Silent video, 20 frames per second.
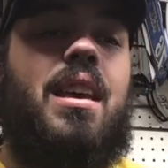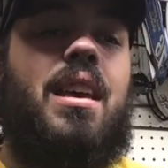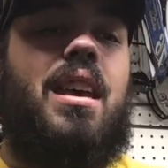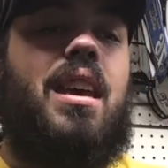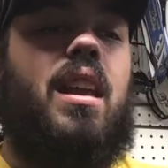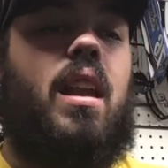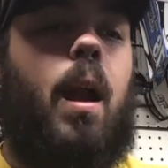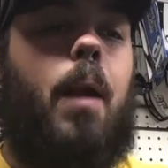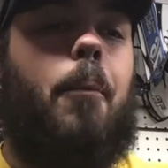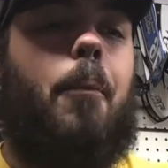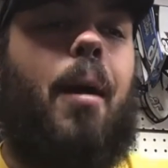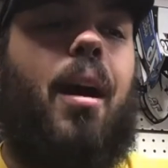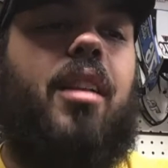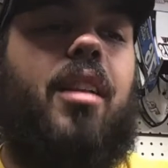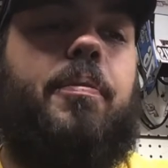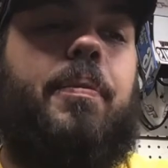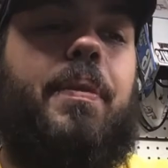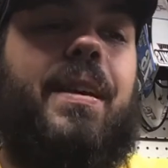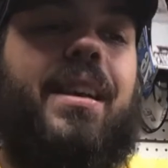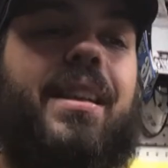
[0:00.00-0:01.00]
In our Mod
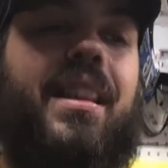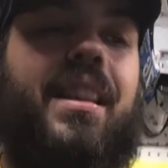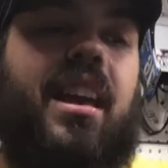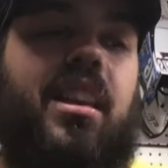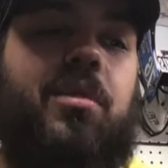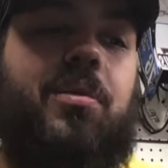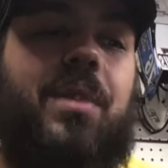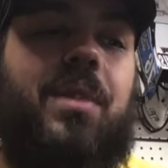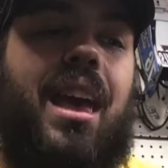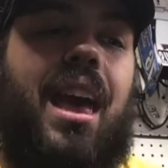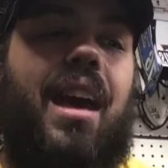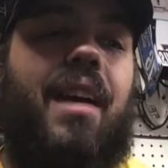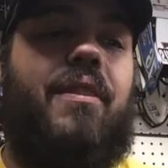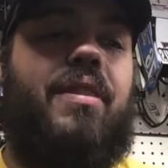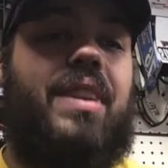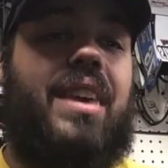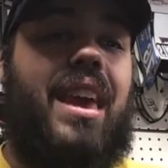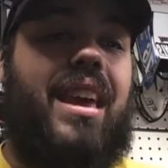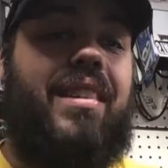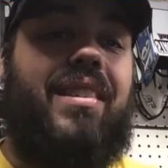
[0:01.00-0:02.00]
Sprint class, we
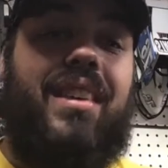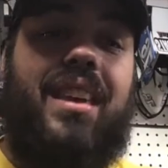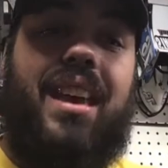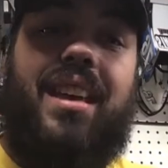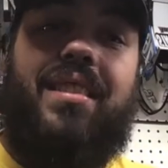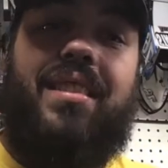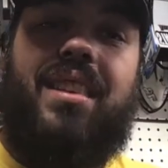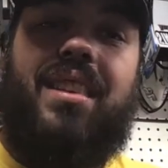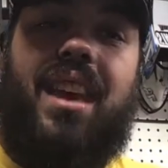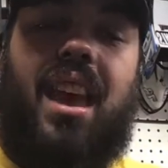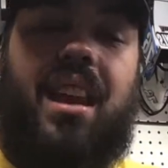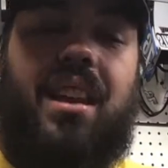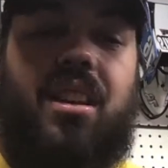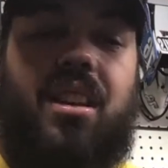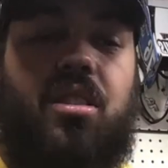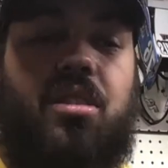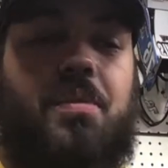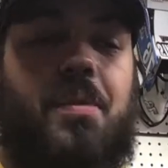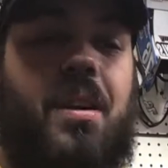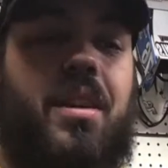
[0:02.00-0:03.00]
have KCS, again,
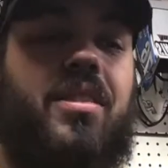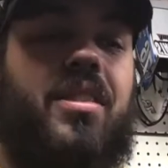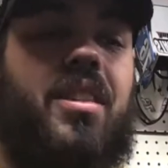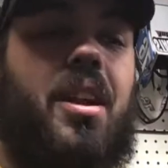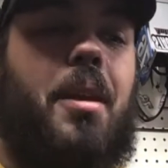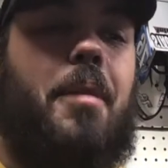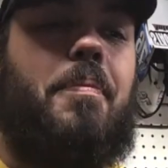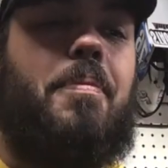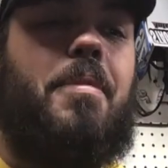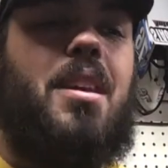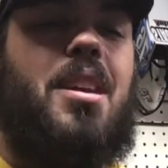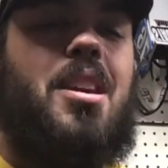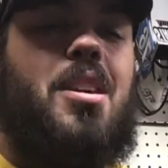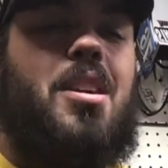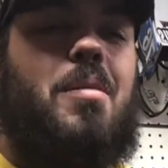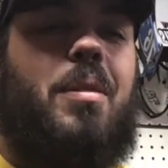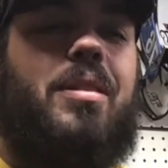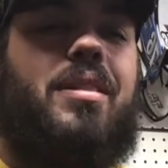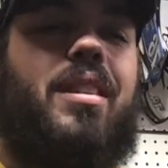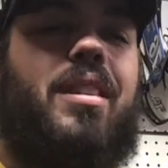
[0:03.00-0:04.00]
no surprise there,
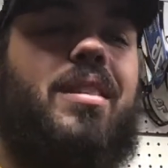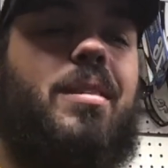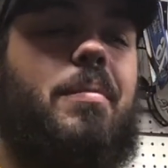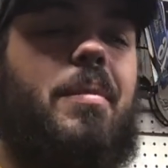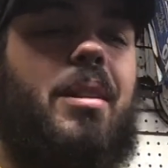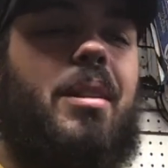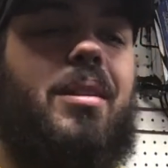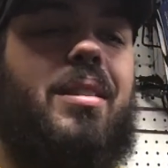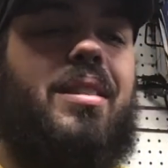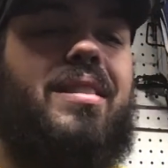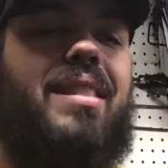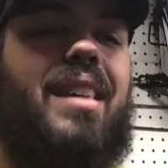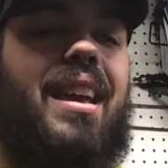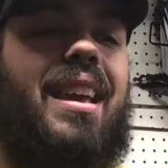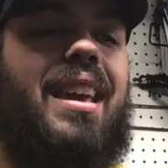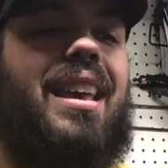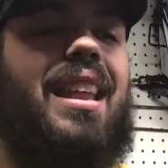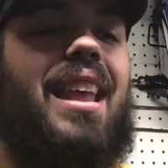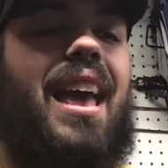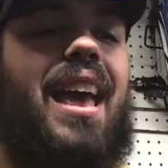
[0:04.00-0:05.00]
with Justin Miller in
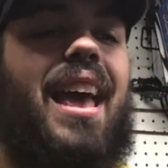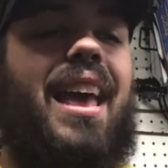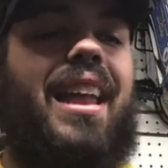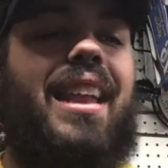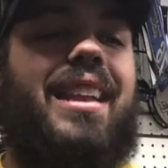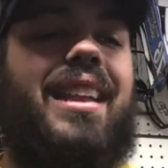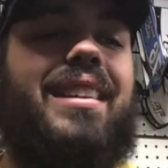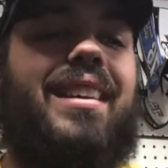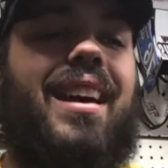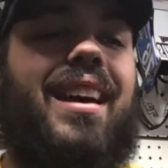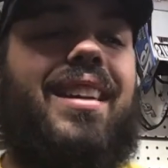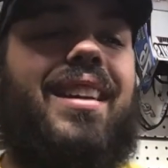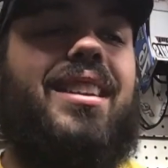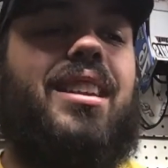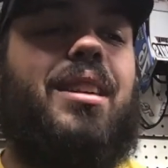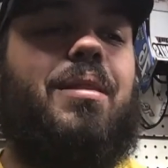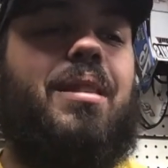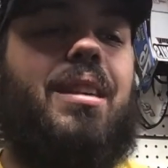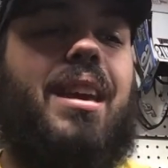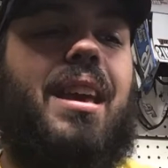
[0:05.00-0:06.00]
second and John
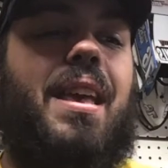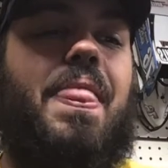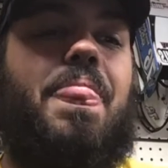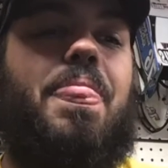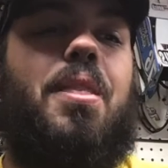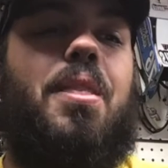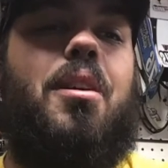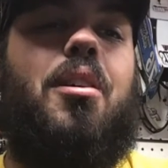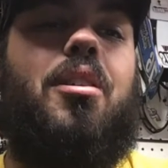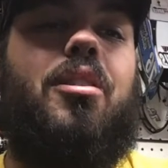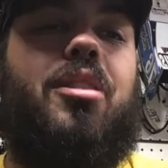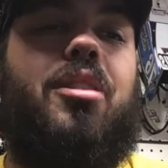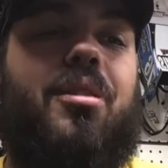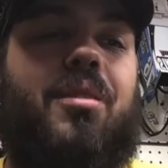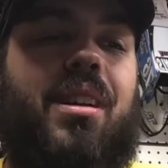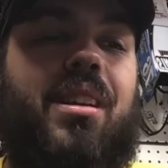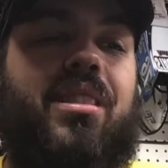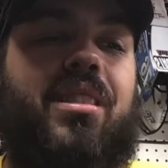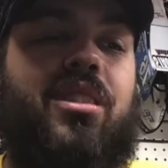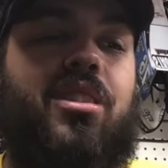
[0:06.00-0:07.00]
Dewey in third. So
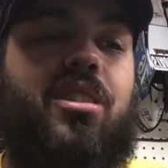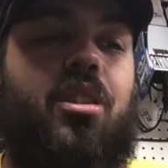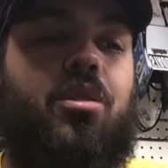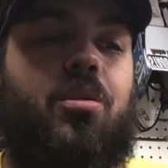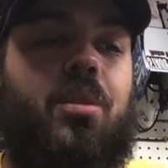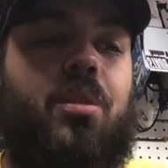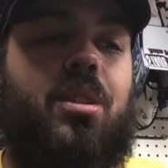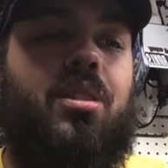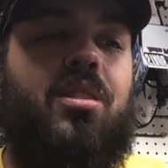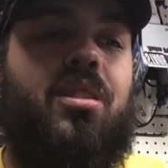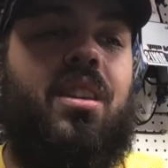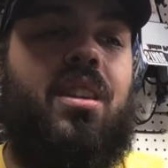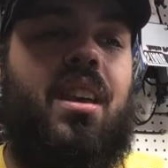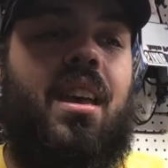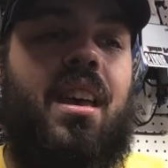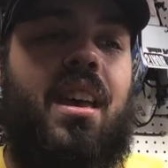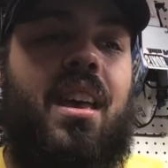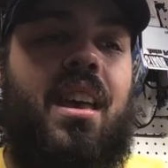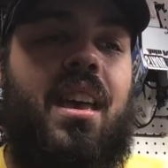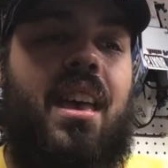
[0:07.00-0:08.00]
congratulations to those winners.
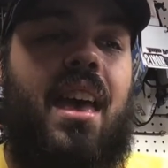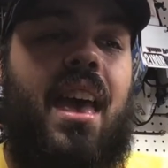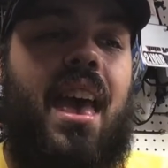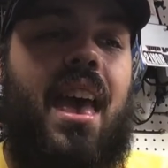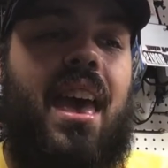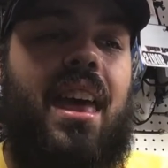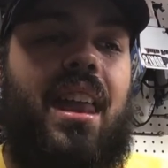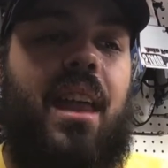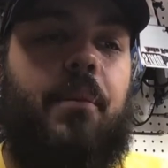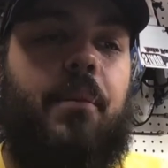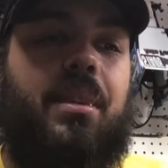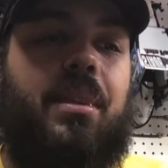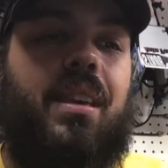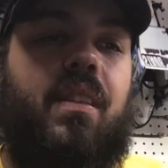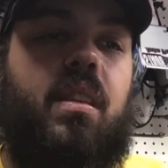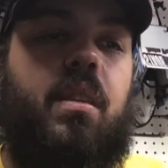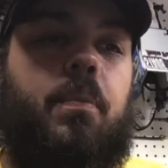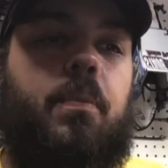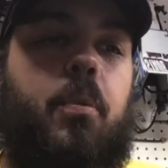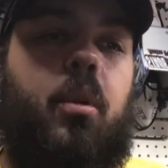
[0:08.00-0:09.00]
And I'm going to give
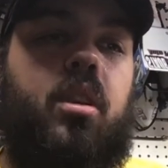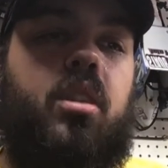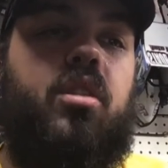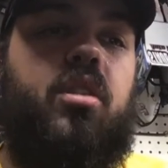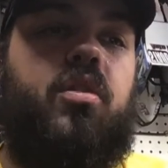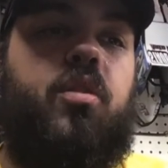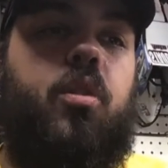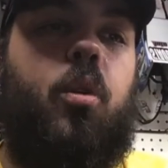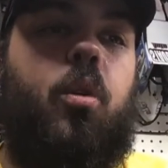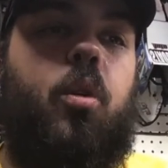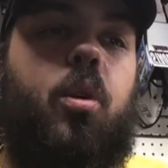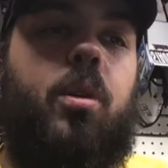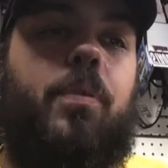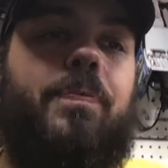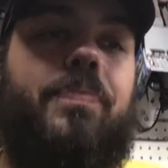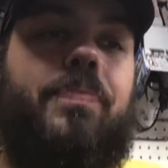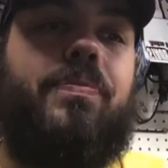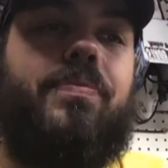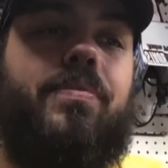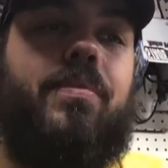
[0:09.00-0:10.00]
you the points for
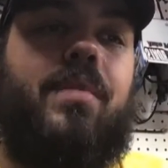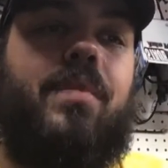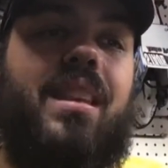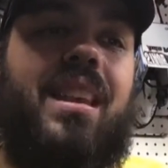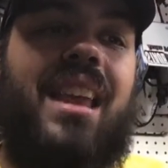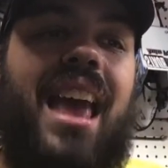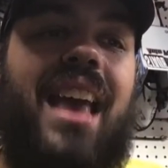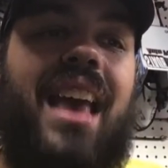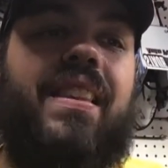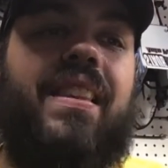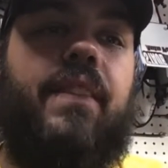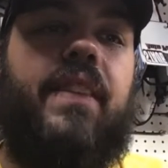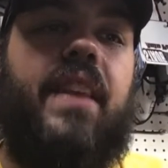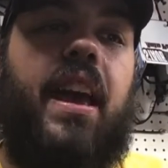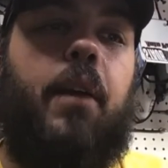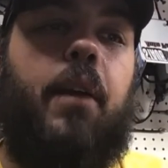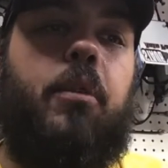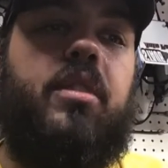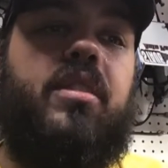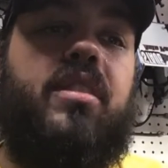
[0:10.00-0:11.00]
as of
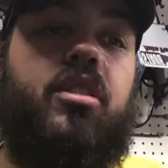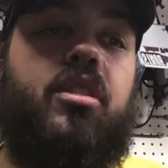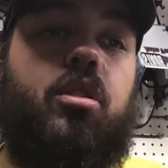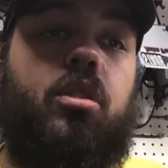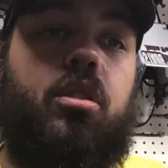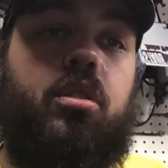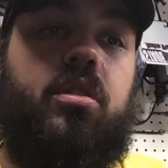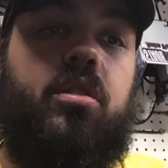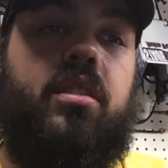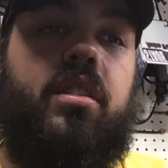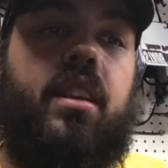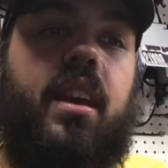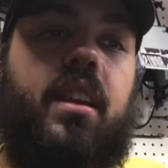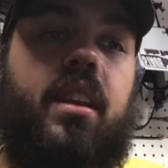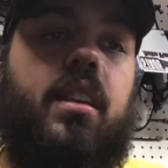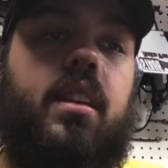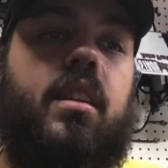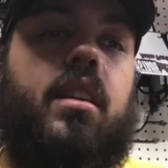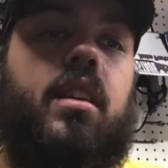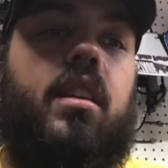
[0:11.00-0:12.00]
now, which do include tonight.
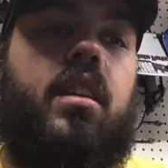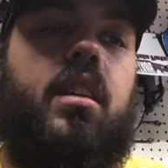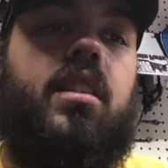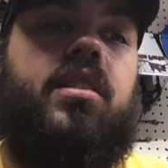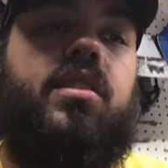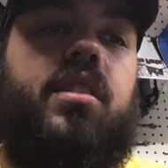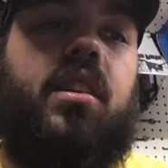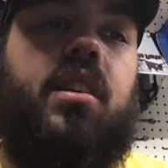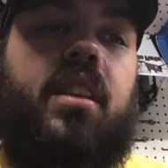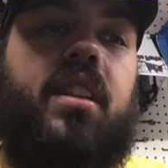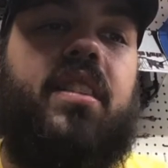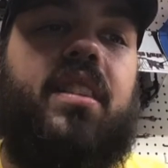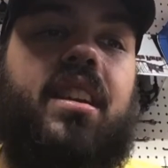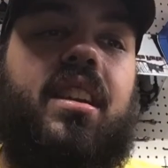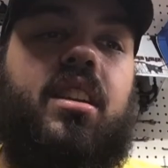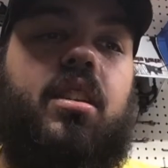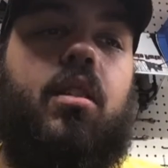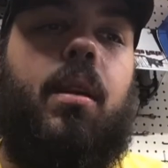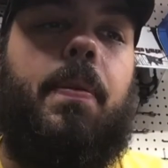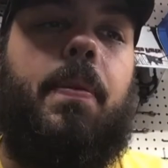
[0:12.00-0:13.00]
So let's get
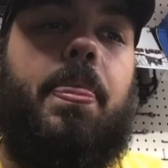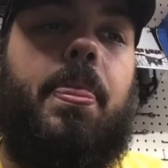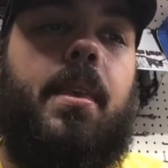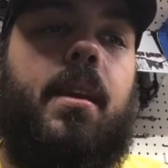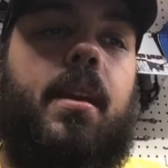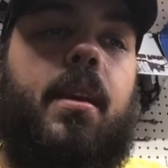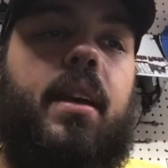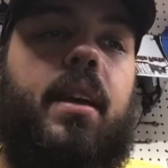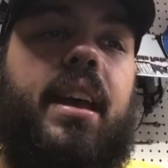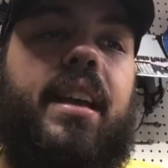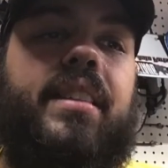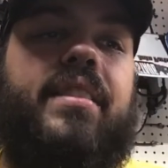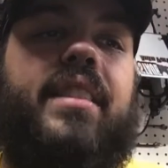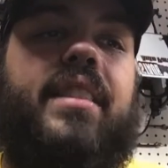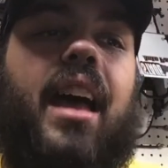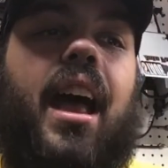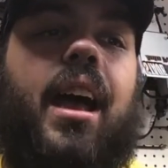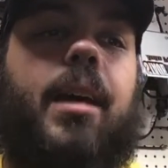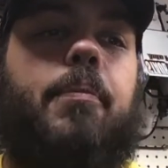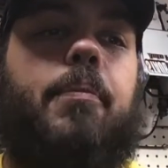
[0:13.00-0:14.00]
into it. In
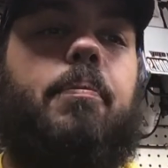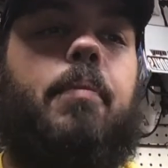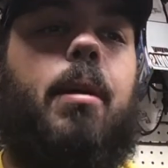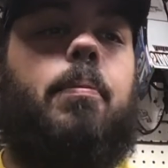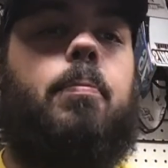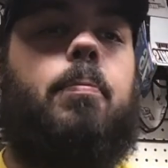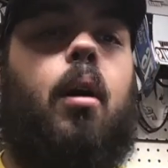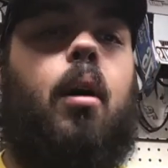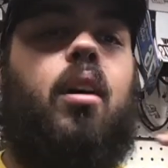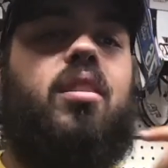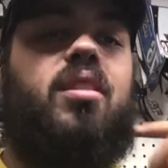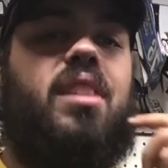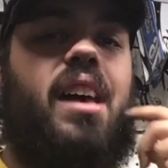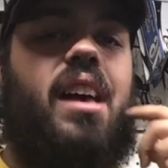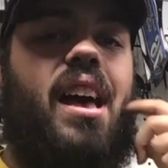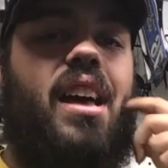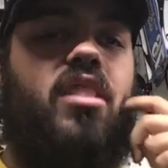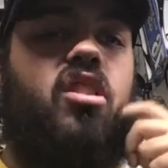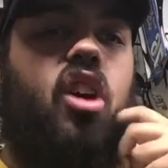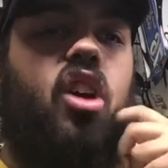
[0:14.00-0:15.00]
stock Mud Boss
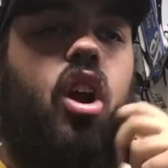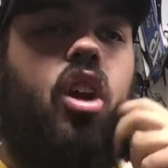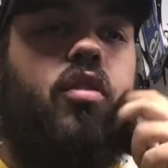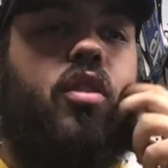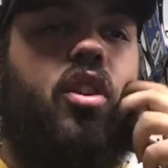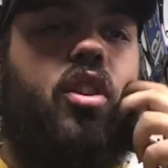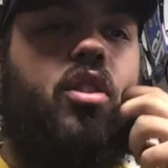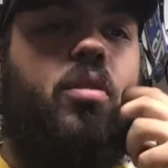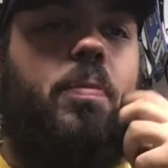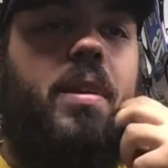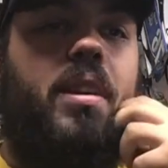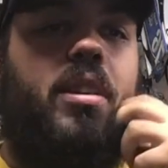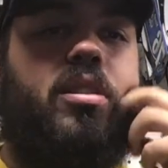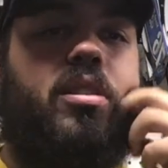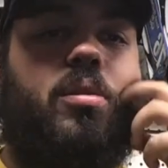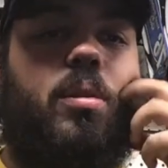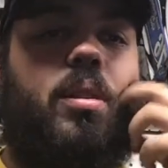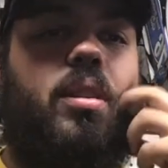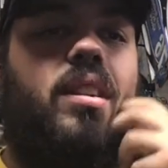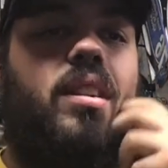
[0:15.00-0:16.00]
class, our first
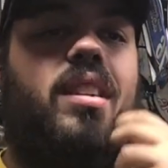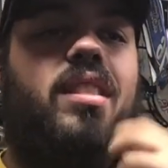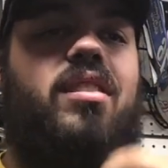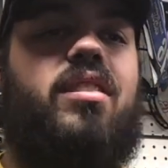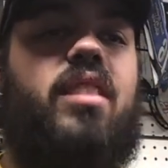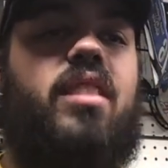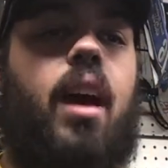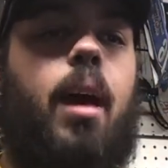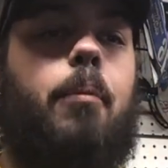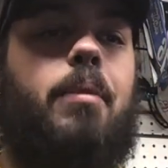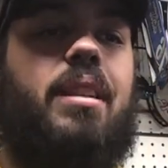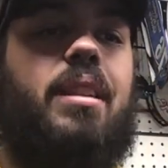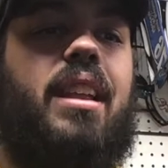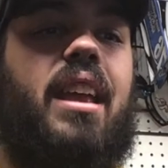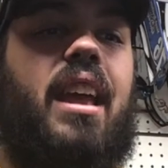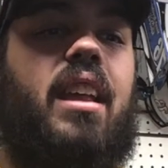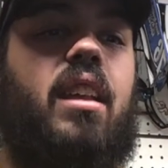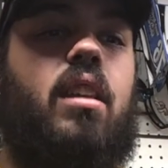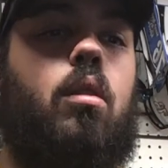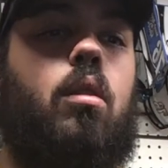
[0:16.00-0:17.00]
place winner is John
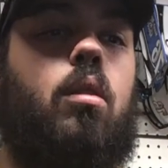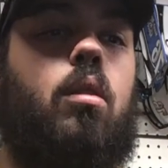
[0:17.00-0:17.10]
McDaniel,